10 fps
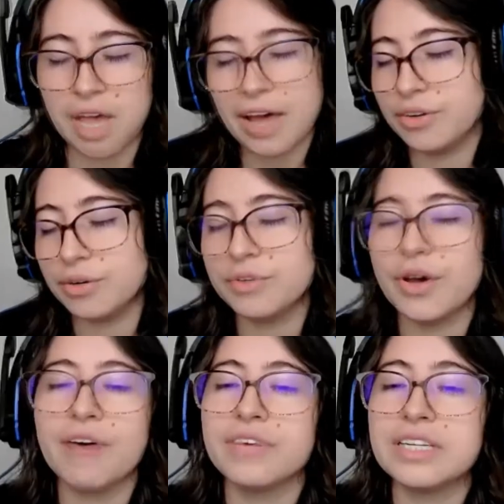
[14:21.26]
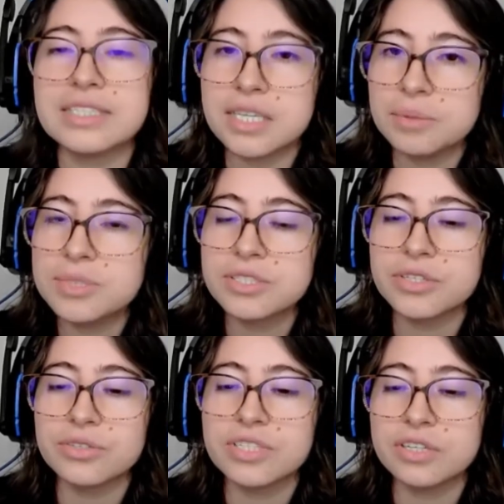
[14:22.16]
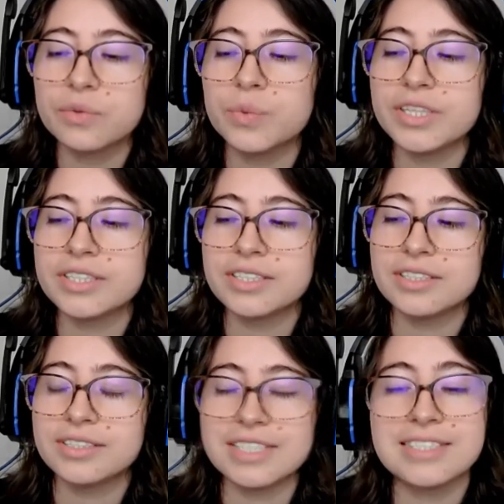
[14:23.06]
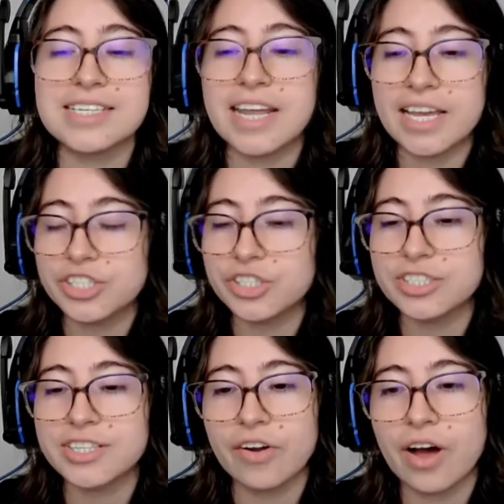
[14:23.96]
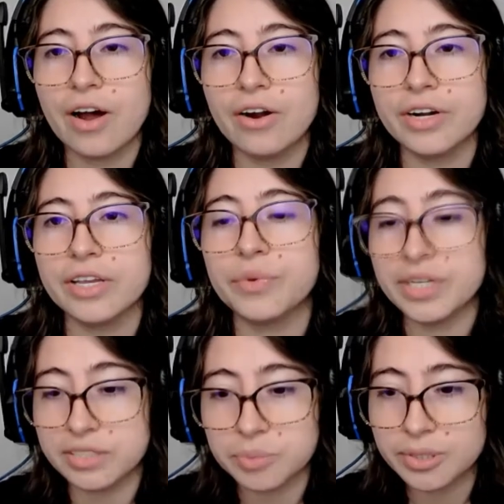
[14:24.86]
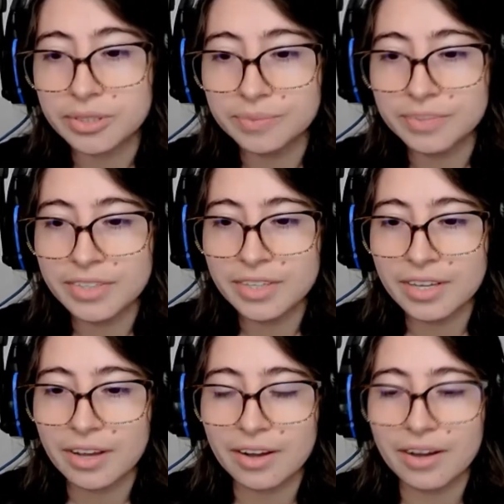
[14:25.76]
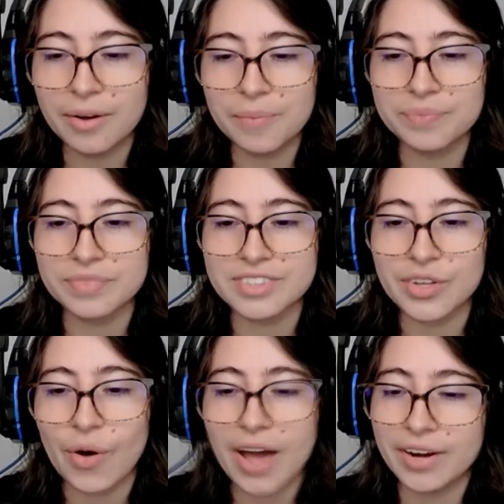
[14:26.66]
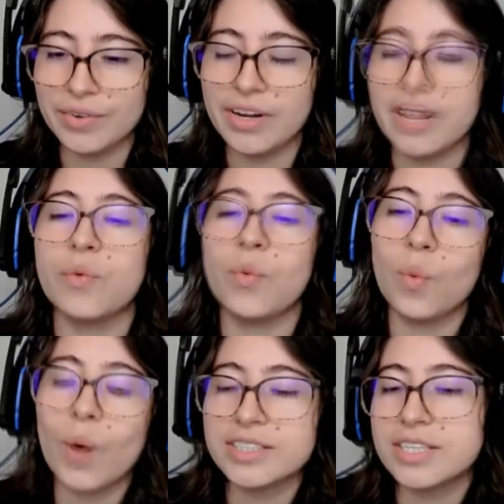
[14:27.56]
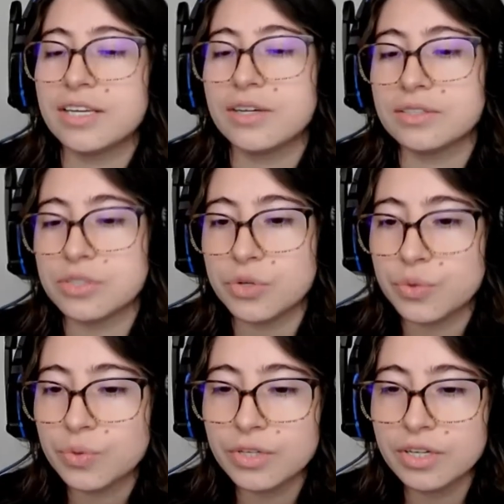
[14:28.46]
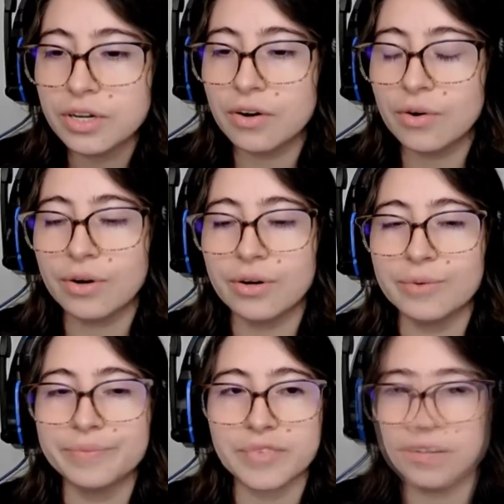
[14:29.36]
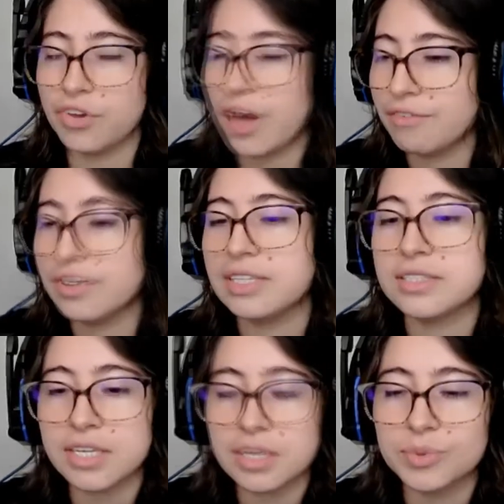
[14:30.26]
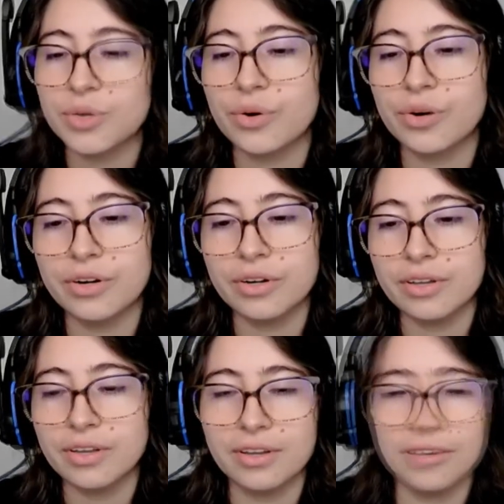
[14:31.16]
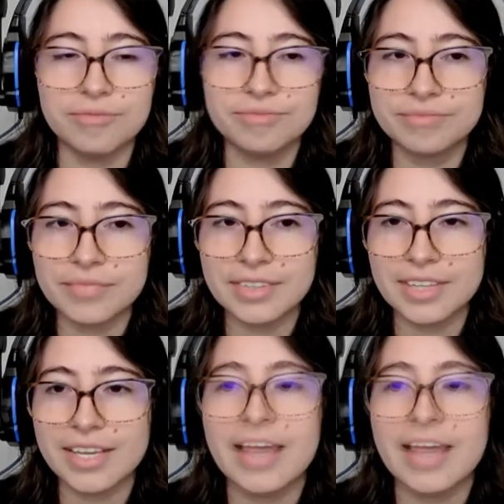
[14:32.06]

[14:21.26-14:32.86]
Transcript: if I don't know if you have any tips to deal with uh, these teenagers that are irritable. Um, so I don't know, like what they could do, or if you have any tips, or um,